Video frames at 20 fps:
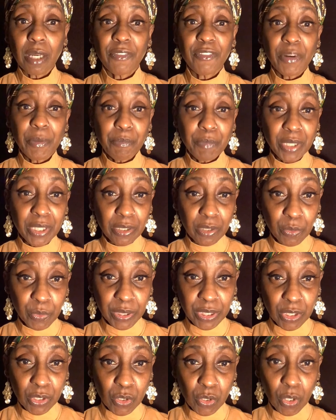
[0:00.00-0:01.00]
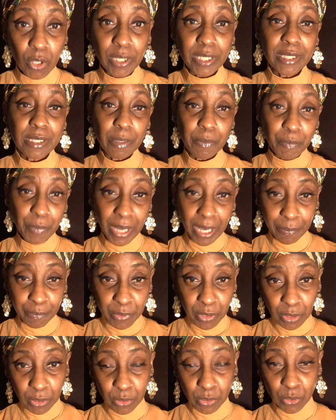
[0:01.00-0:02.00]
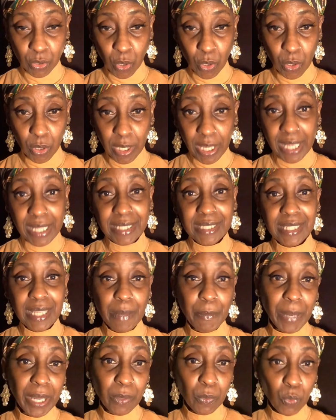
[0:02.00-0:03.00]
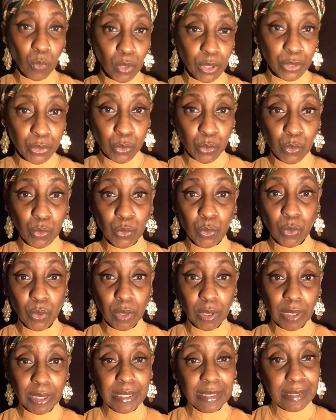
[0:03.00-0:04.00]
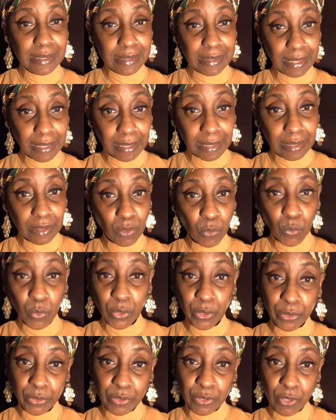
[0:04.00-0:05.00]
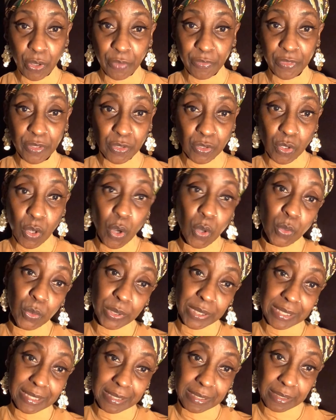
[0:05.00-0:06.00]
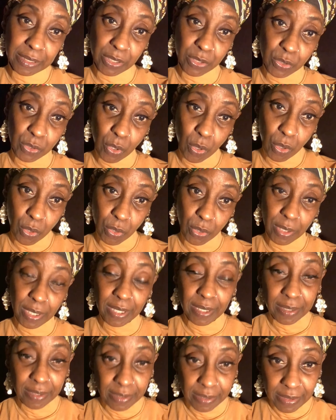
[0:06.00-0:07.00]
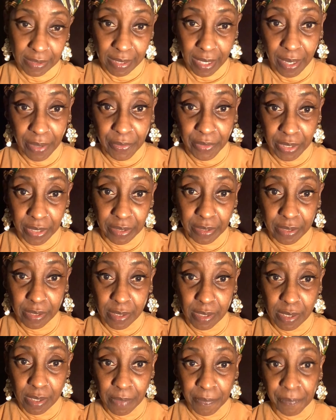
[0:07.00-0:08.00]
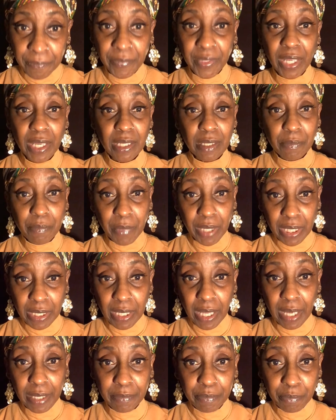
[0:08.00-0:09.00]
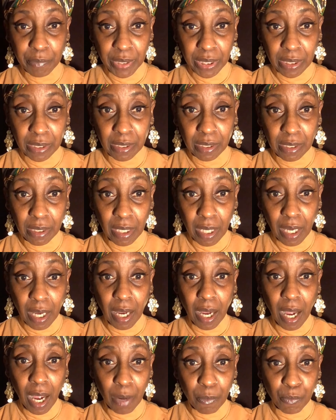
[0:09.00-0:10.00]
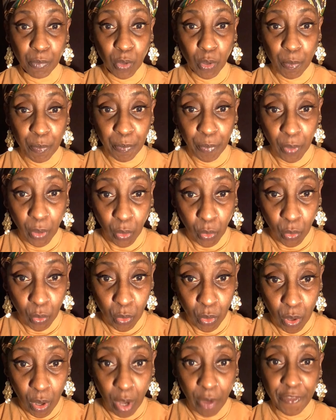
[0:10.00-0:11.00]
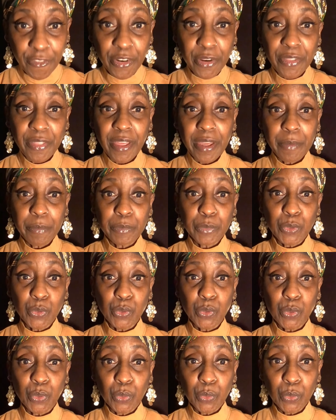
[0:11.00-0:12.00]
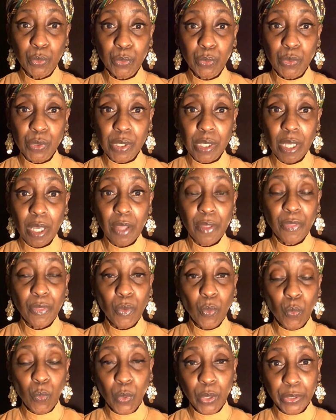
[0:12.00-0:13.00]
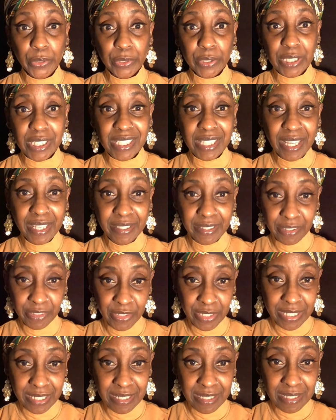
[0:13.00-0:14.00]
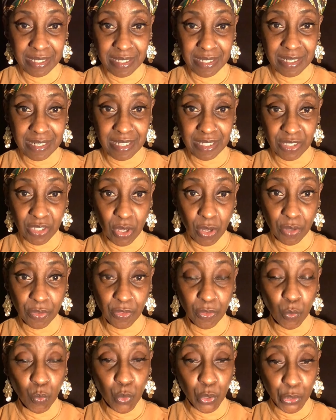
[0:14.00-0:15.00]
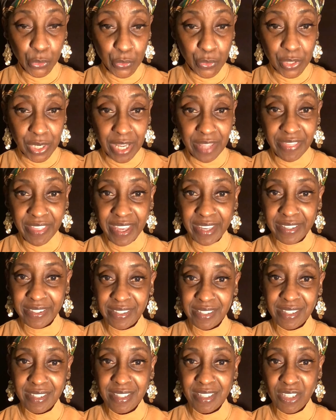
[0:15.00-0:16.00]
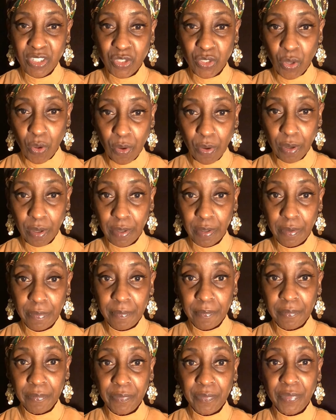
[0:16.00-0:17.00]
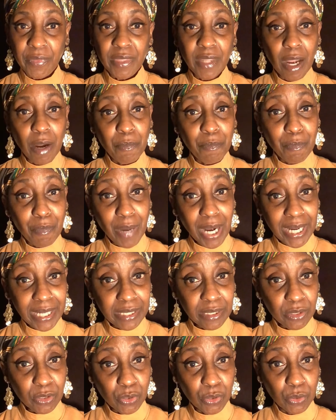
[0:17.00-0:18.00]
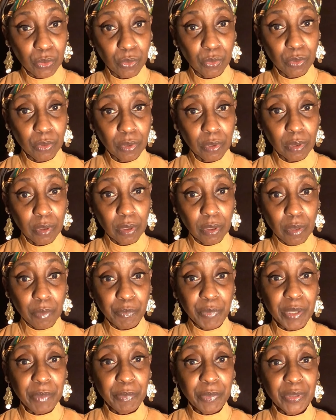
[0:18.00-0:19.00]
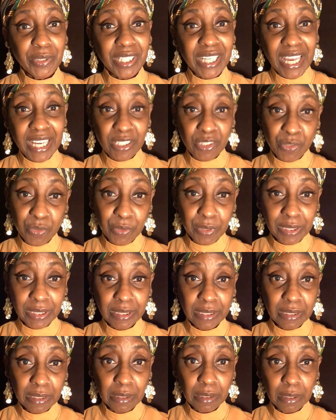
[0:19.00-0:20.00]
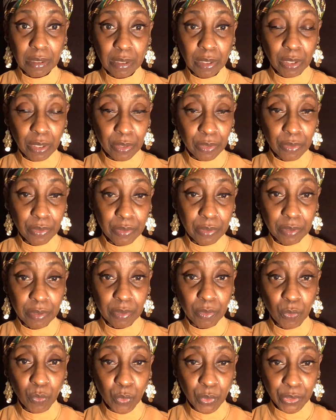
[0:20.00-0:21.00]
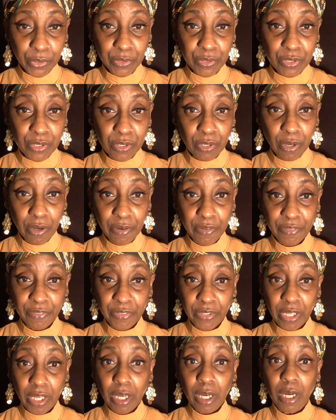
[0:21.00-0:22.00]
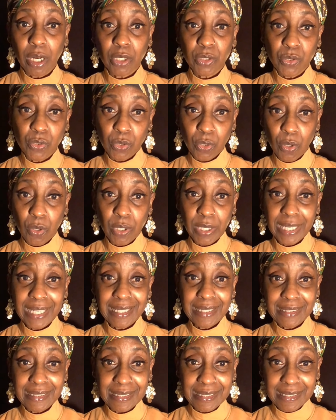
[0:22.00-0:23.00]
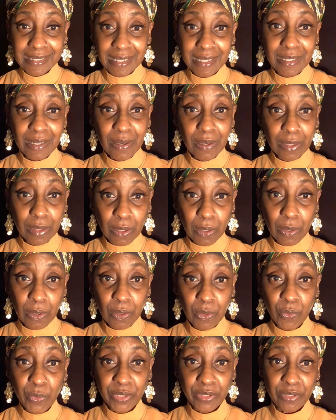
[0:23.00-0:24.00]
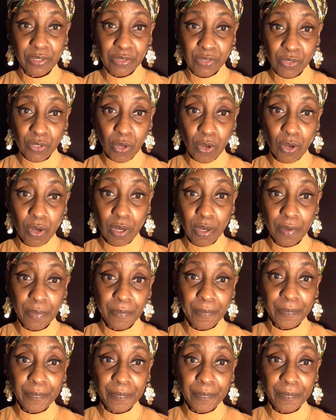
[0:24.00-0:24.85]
familiar with the song, it's a popular song, they might want to say the words of the song or sing the song. Darius, it may not be apropos for them to use the words that are in the song, the word that is in the song. Now, mind you, people naturally learn words of a song and sing along with the song.